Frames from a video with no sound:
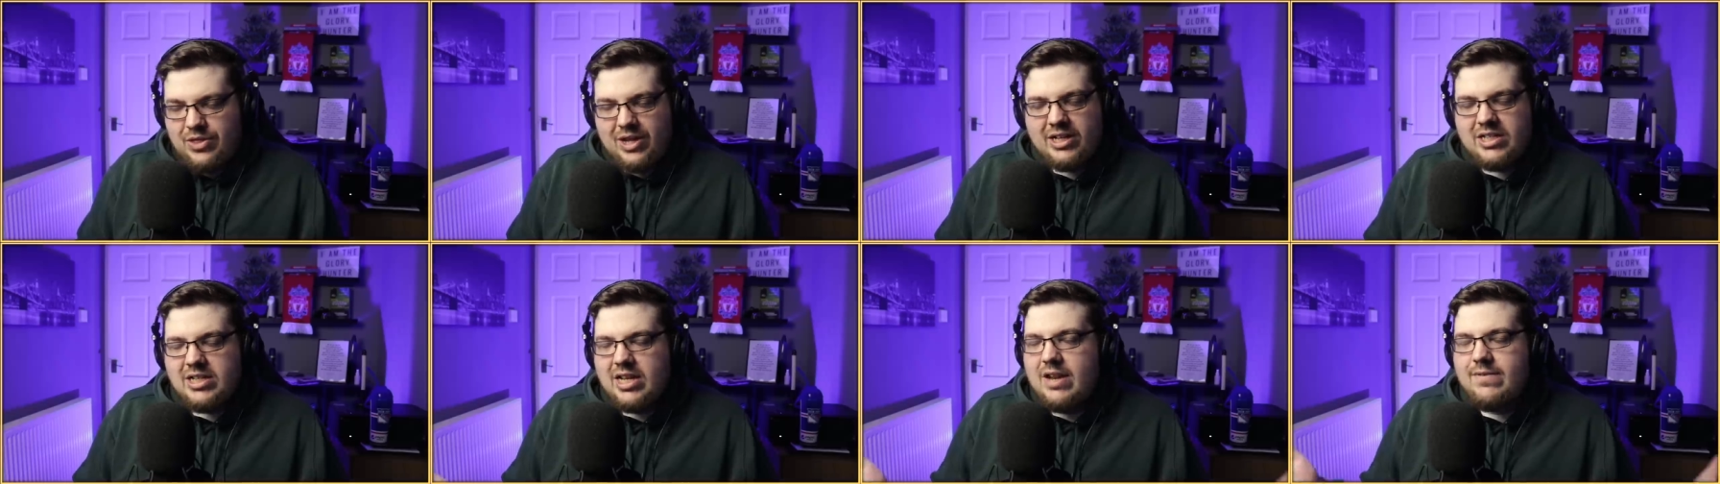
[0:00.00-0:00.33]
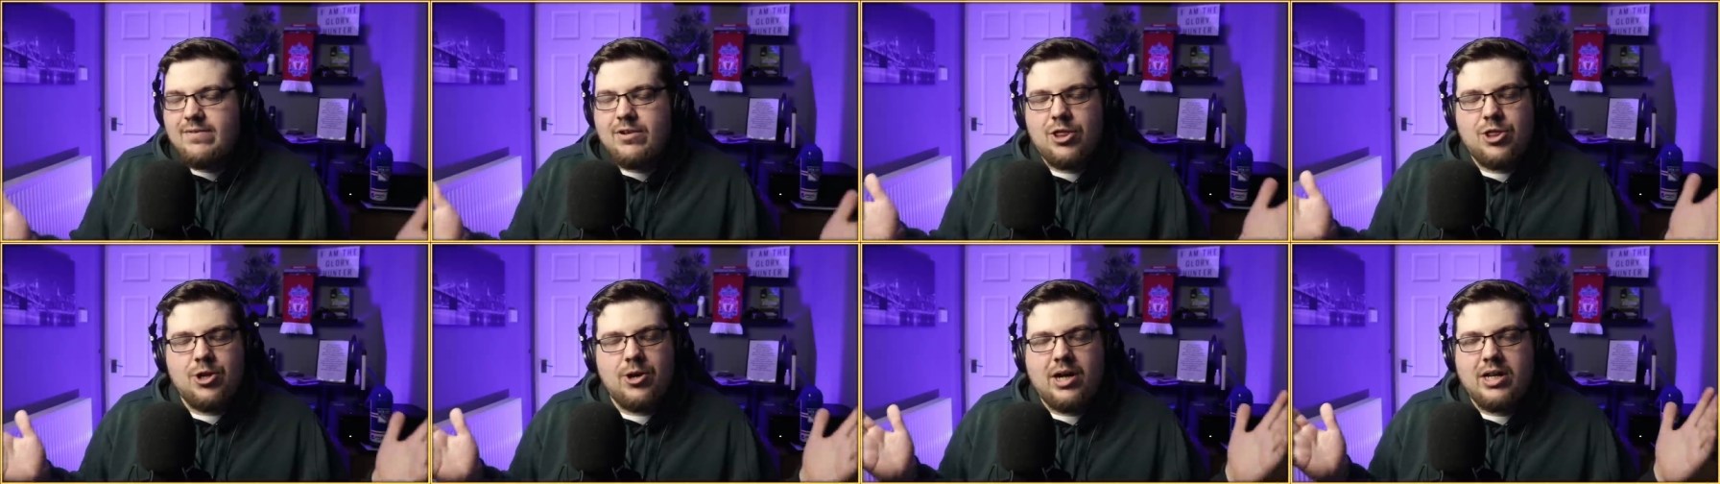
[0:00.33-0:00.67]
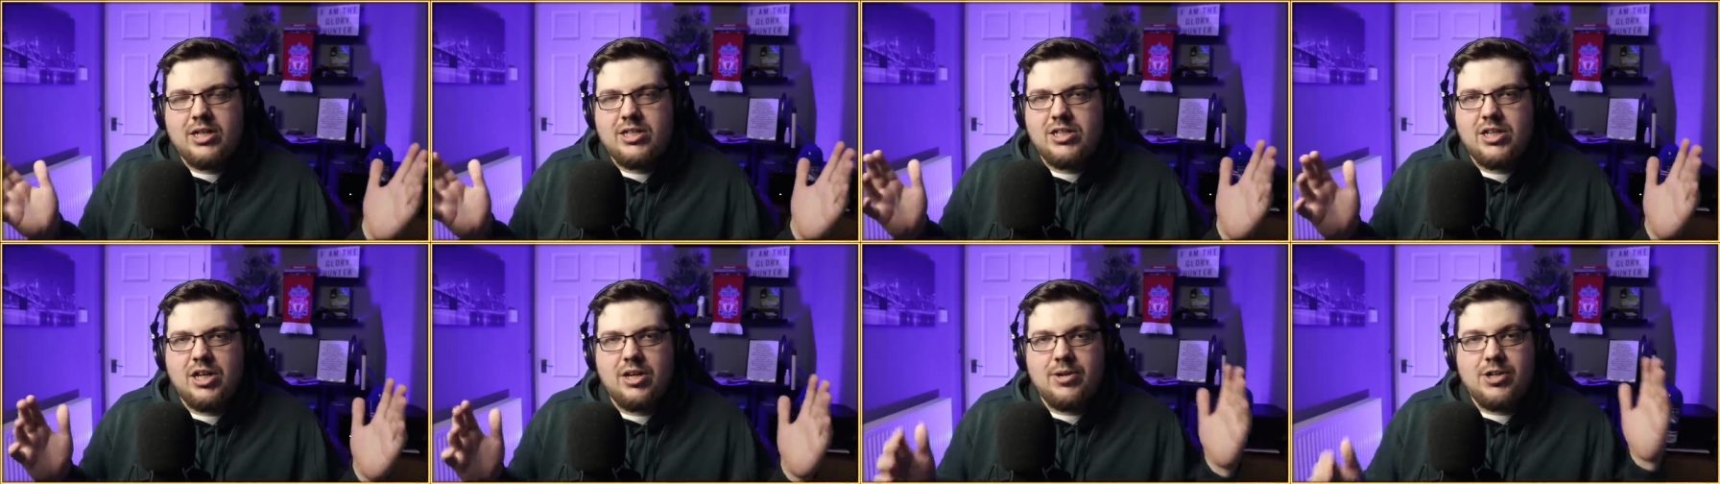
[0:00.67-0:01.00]
things I never
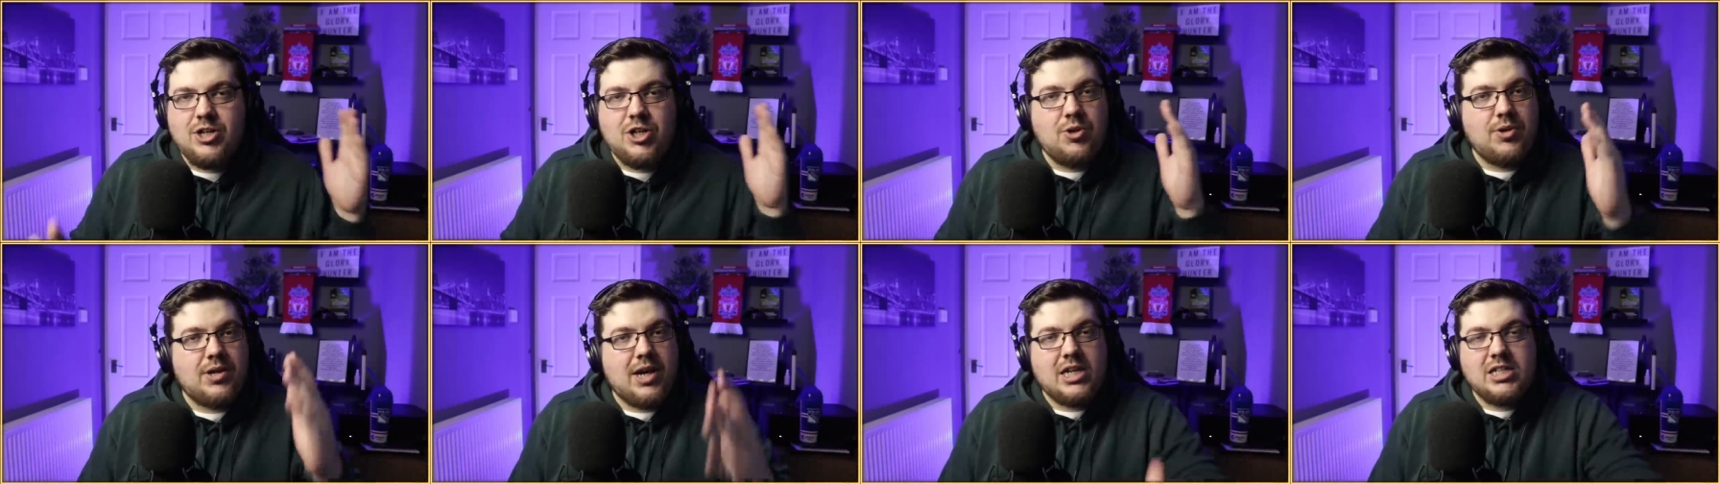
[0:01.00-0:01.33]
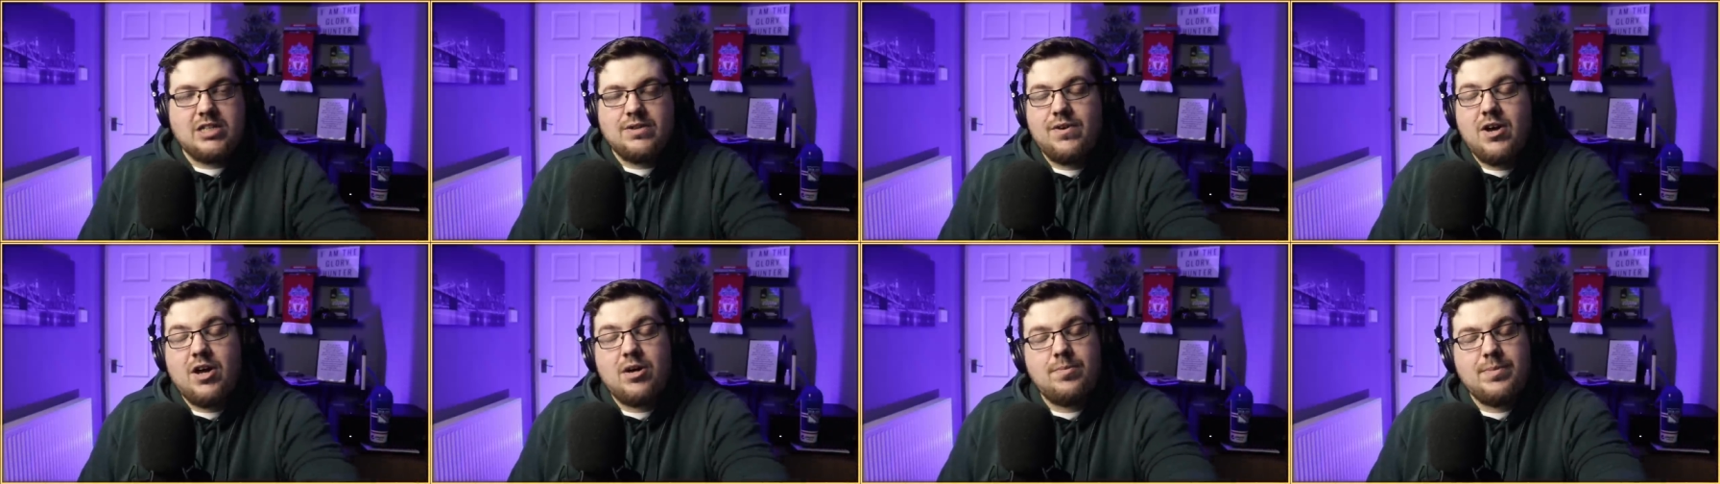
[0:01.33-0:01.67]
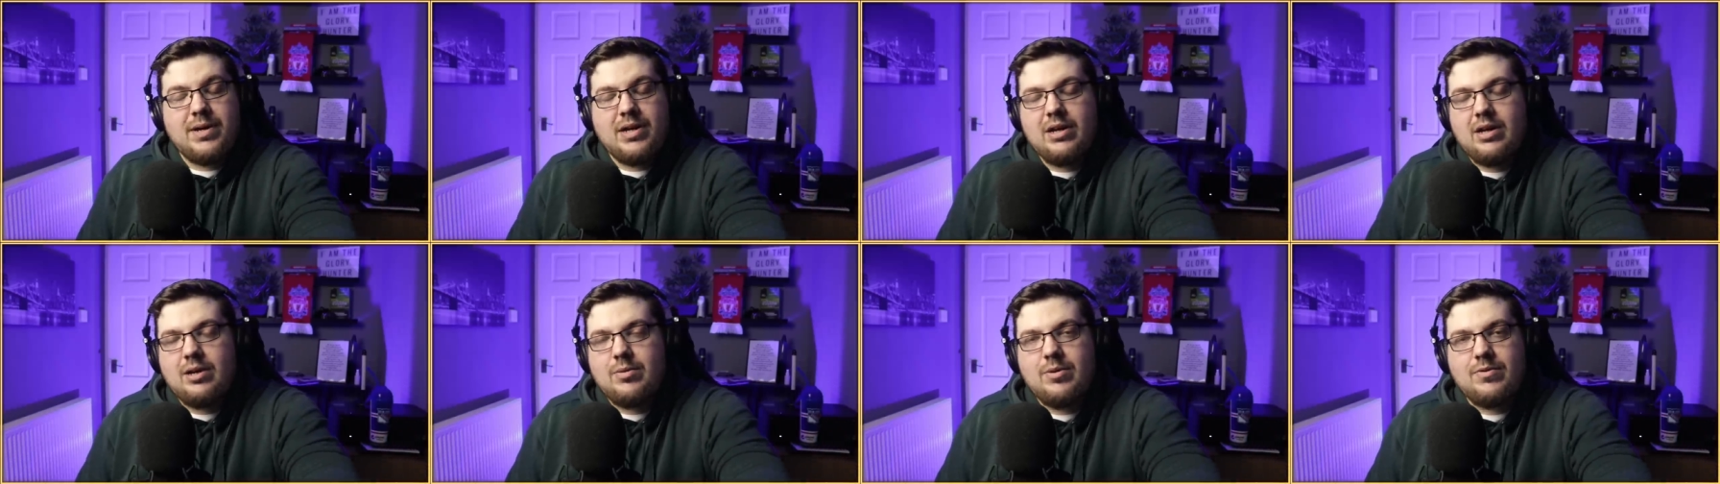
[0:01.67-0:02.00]
thought I'd do, and you guys have
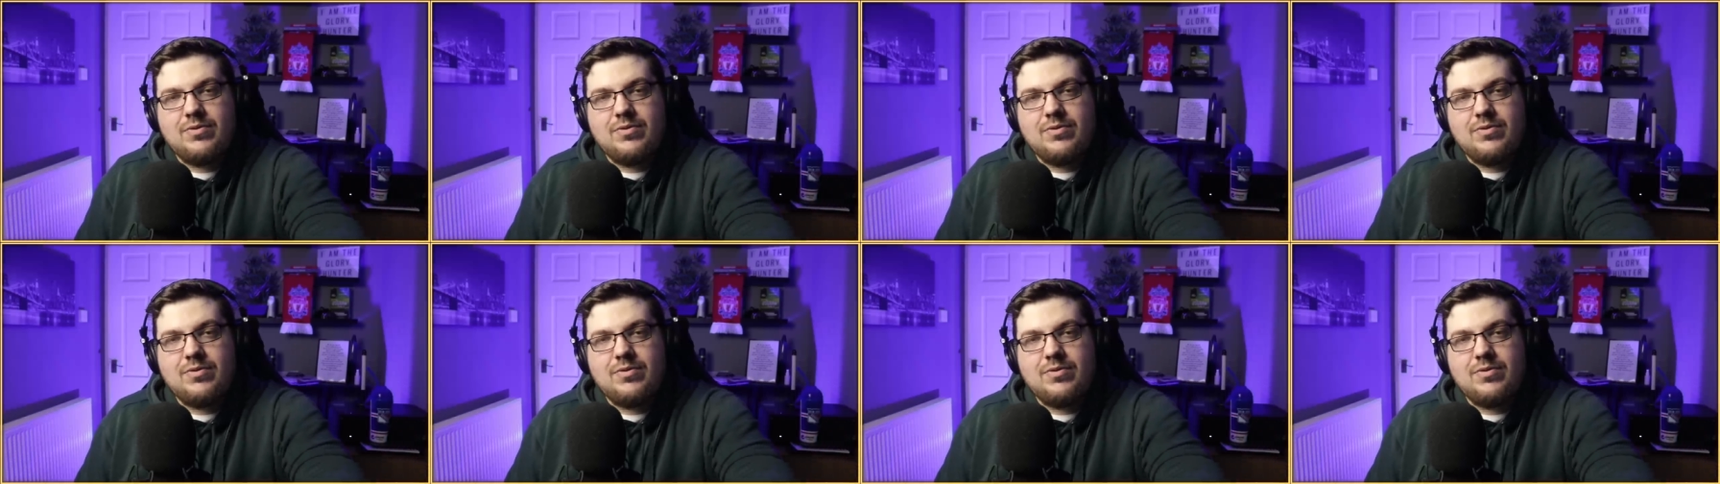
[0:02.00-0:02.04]
helped me